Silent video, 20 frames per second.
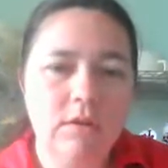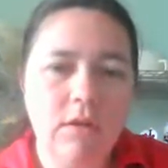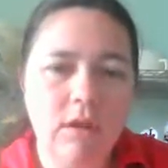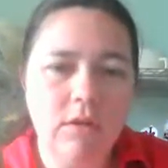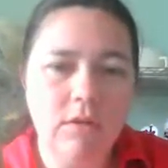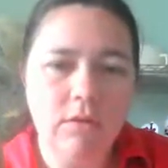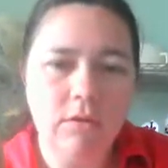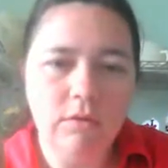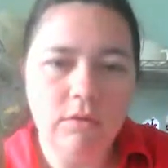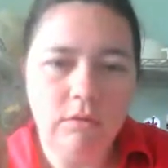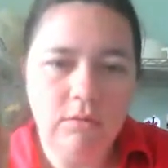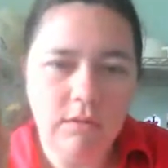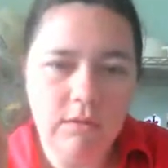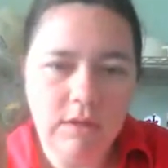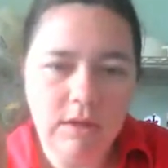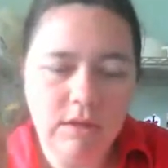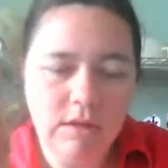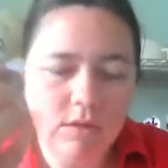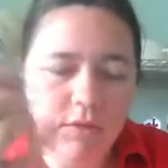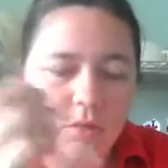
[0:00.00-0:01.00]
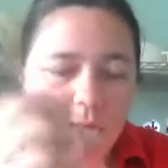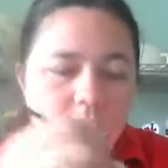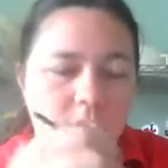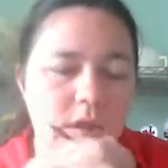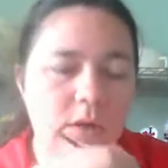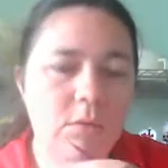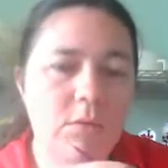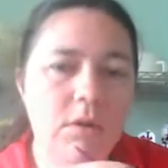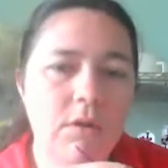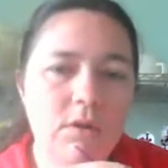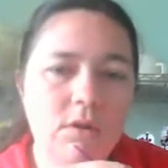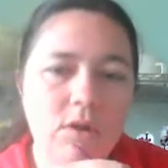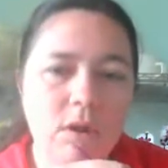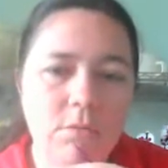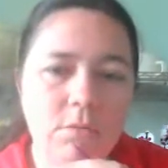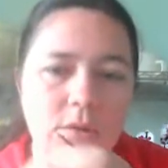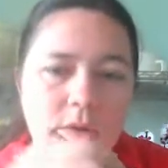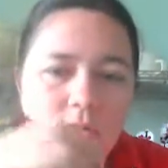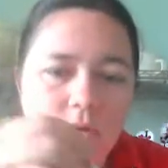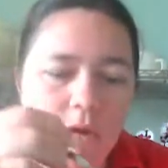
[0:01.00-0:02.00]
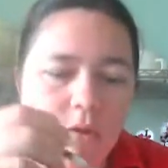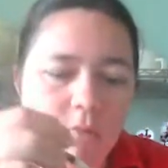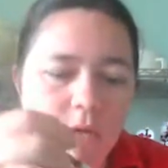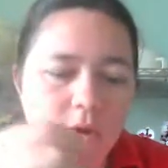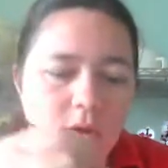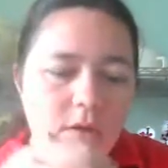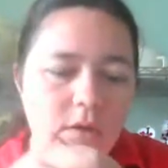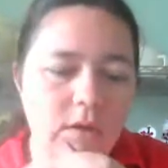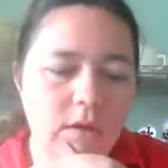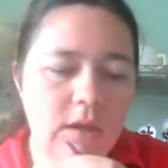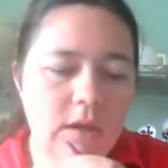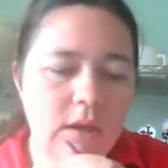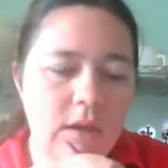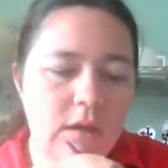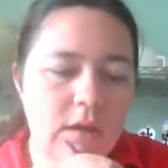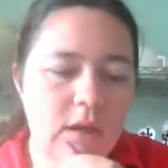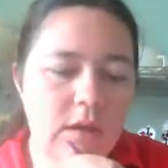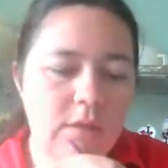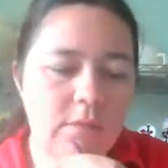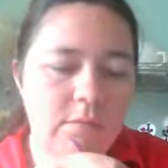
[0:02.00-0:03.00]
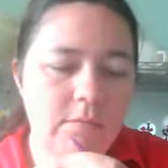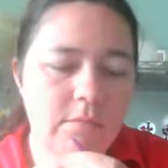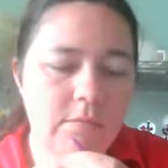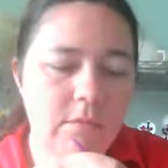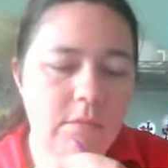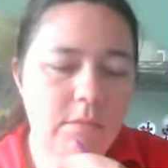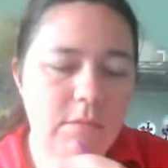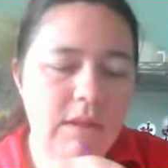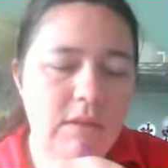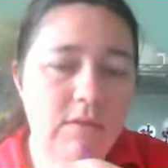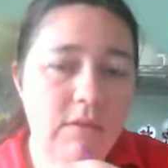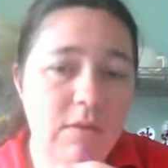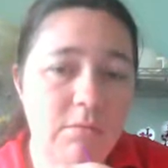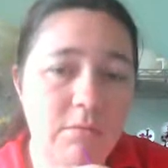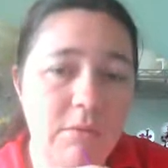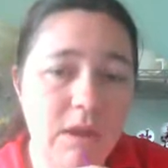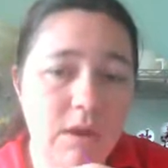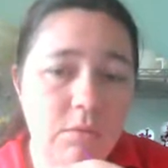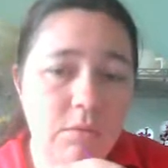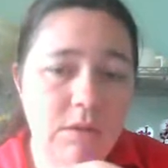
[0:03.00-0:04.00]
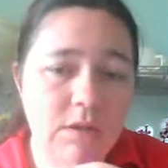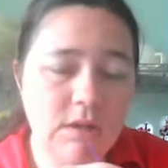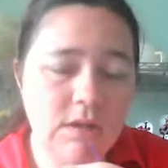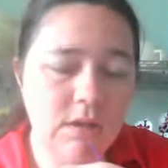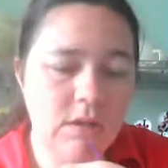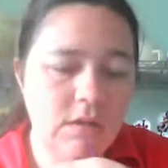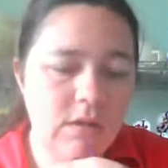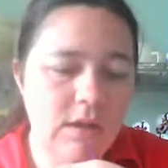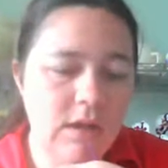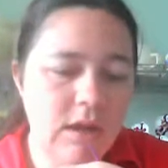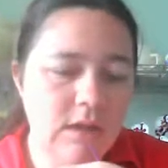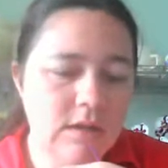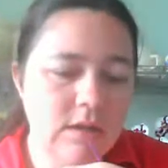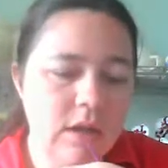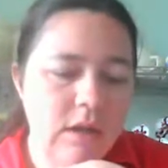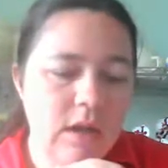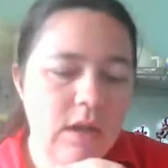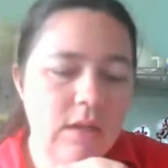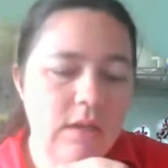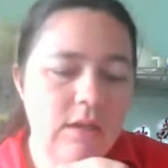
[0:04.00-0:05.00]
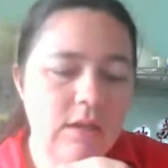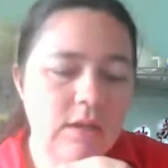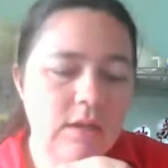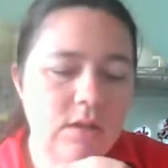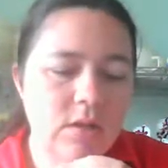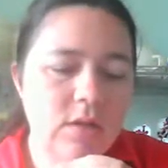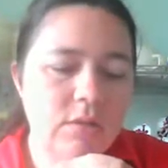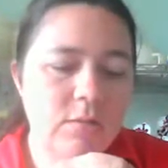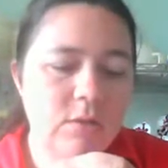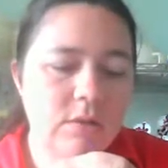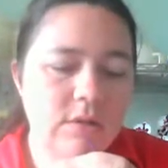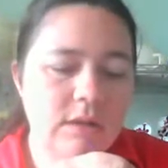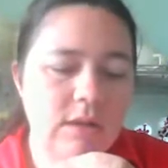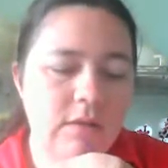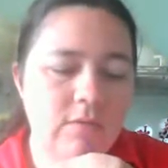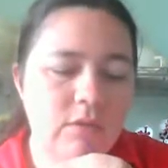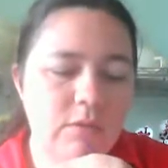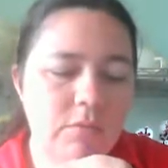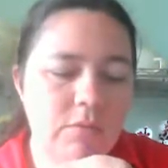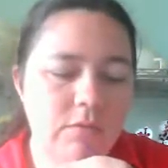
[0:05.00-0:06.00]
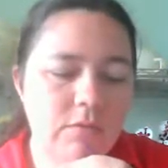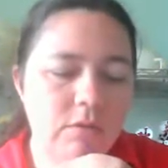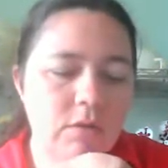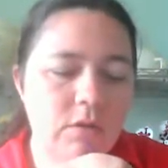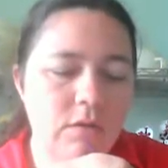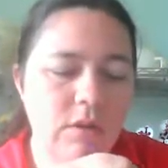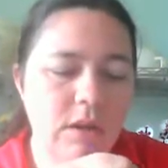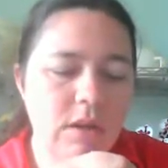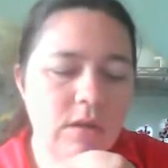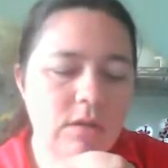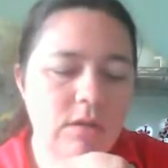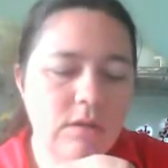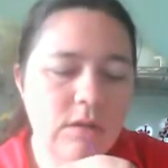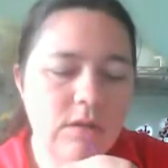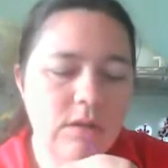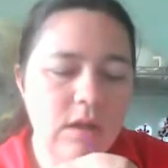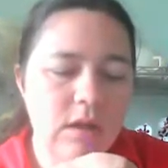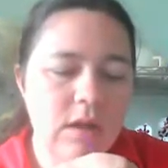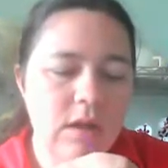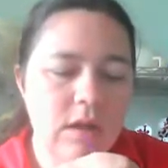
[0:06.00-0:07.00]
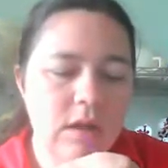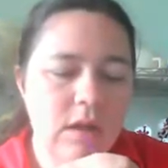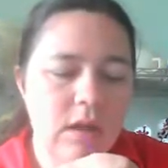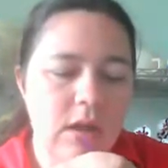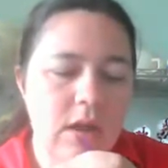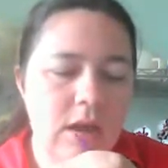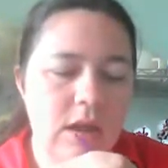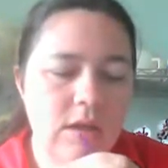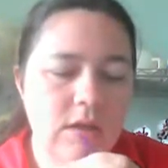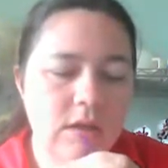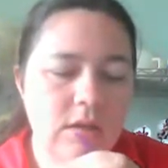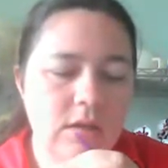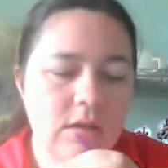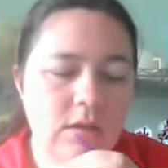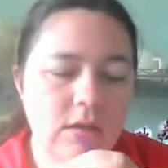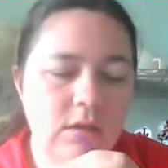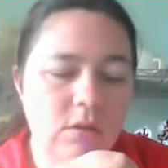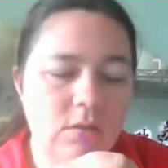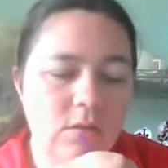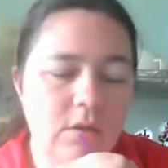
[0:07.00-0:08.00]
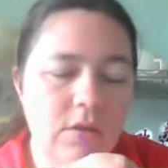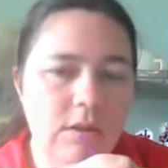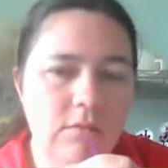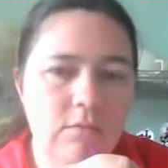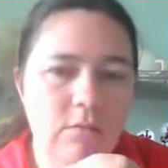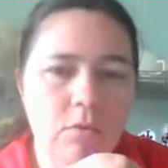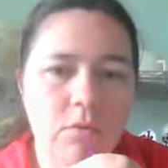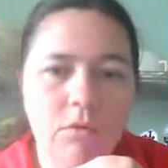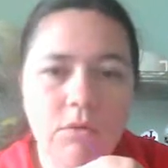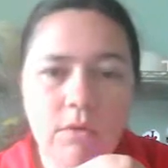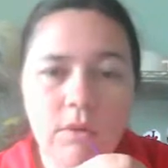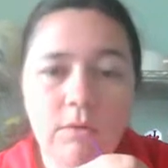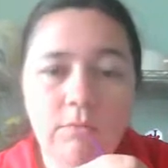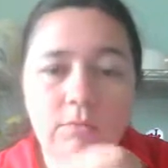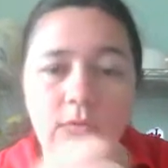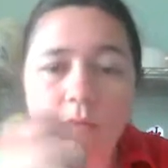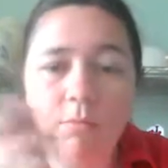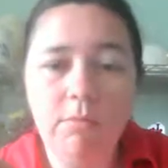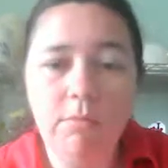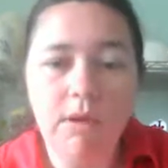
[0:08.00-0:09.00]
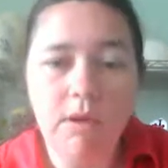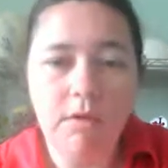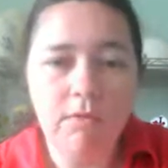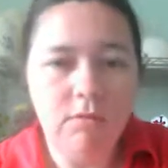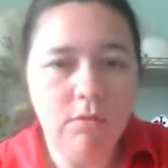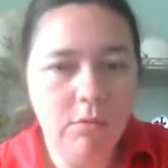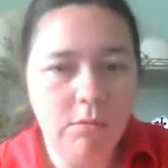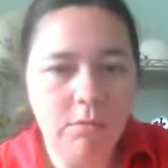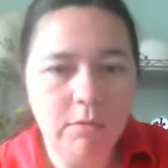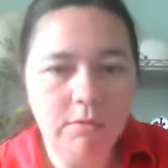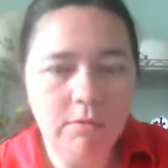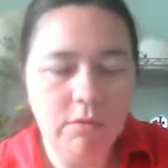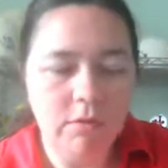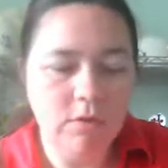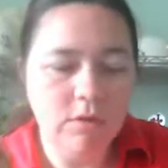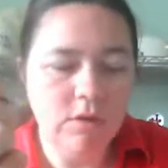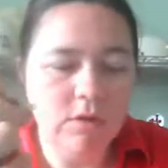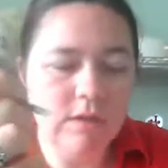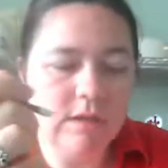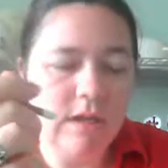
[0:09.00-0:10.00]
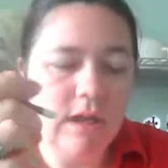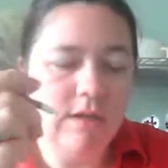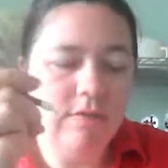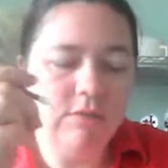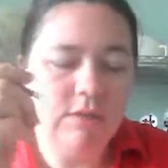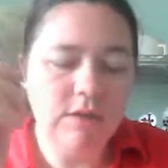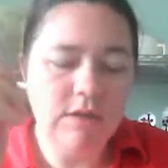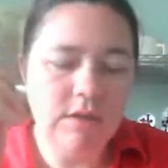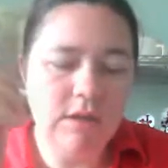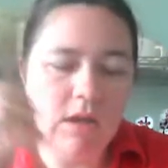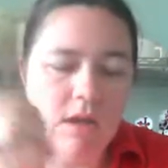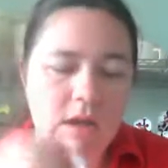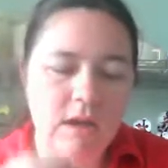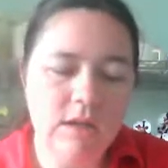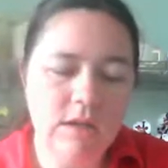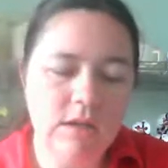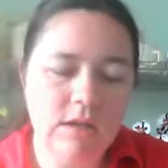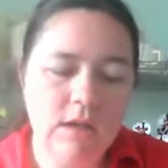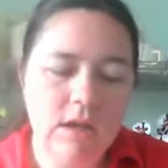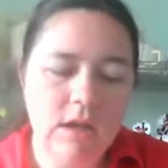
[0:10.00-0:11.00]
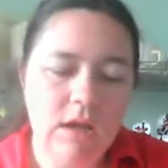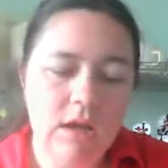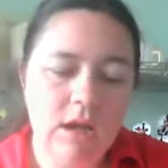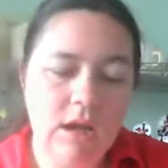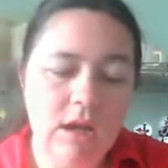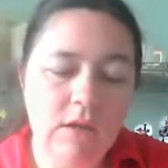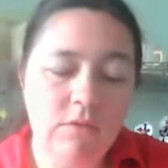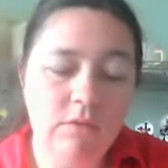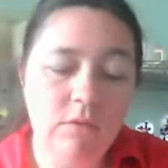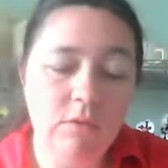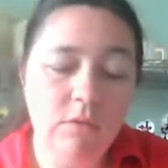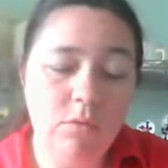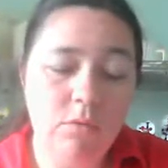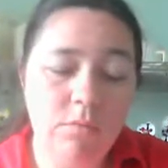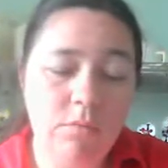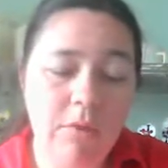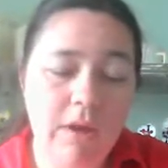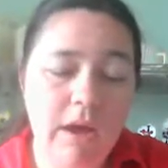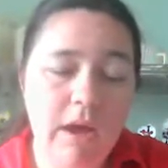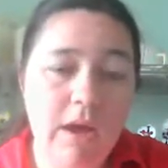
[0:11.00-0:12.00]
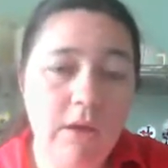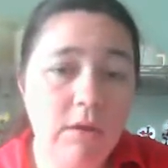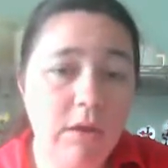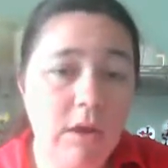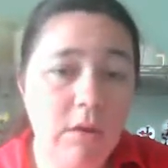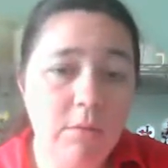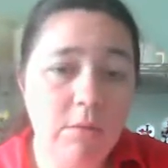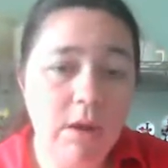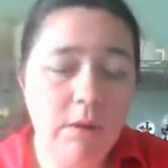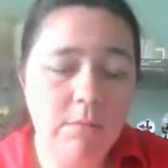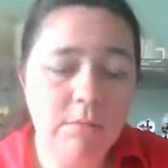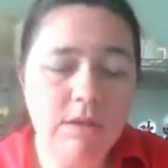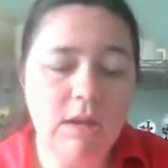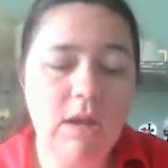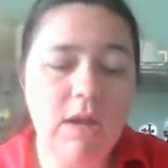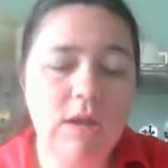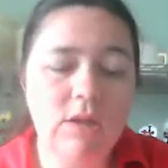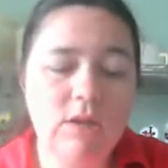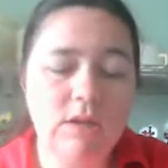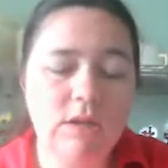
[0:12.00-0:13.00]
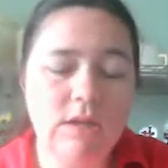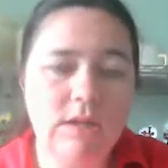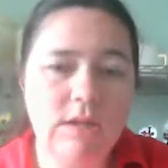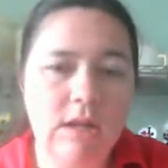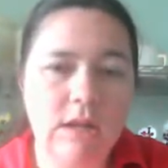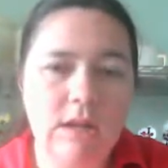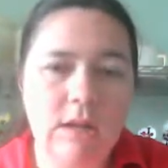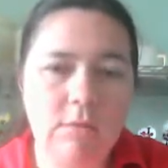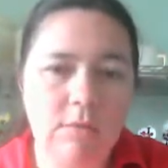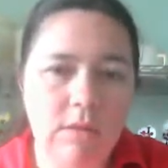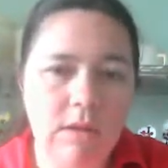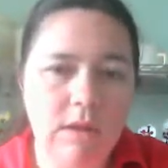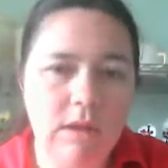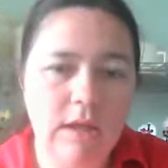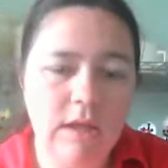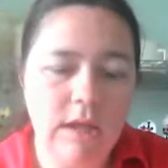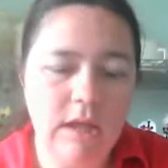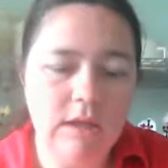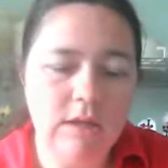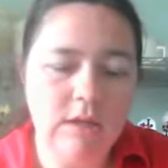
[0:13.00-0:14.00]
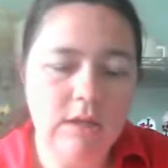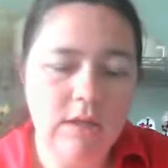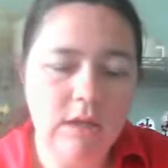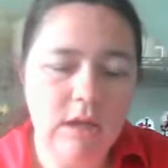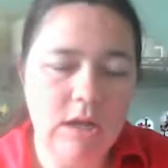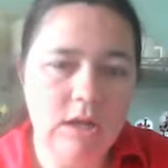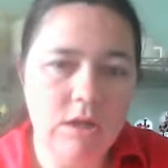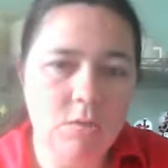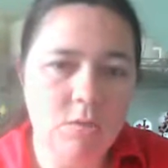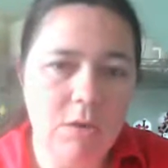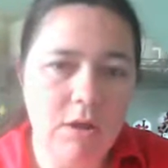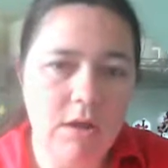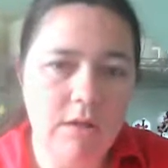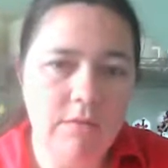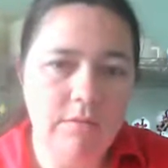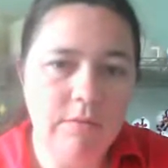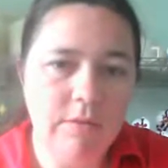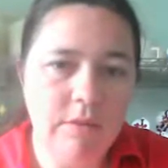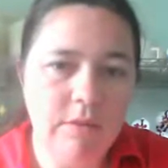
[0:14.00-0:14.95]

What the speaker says: Either this, or you can get one at Shoppers Drug Mart. You can get, I believe they have metal ones that you can get. These are the most comfortable for your nails, and you can even order them from me if you prefer just to have this kind. And if you buy your nail wraps, I actually send them in the kit as well.